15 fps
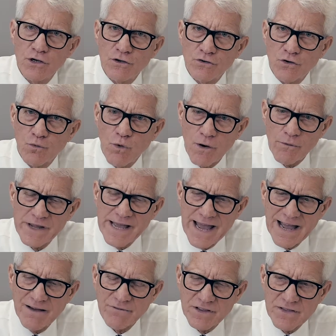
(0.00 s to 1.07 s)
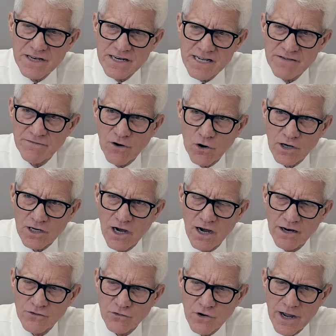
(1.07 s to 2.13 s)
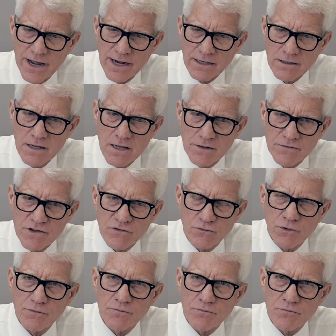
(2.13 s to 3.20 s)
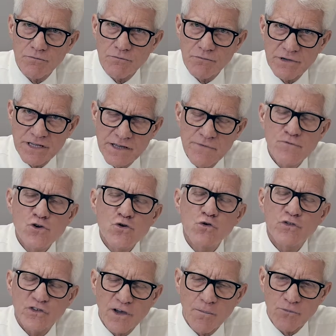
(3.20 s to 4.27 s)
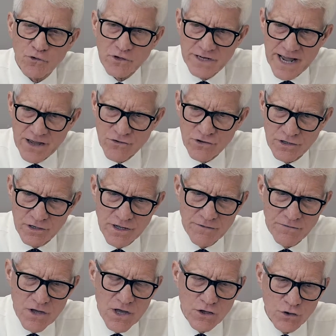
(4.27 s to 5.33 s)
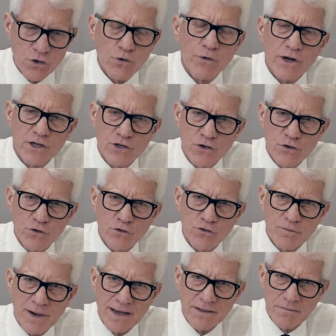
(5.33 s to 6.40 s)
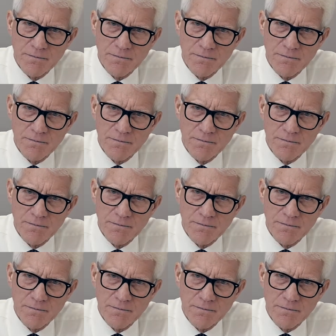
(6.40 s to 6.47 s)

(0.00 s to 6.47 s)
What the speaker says: to what we have in the NEFAR contract. This would give you some protection if you're accused by the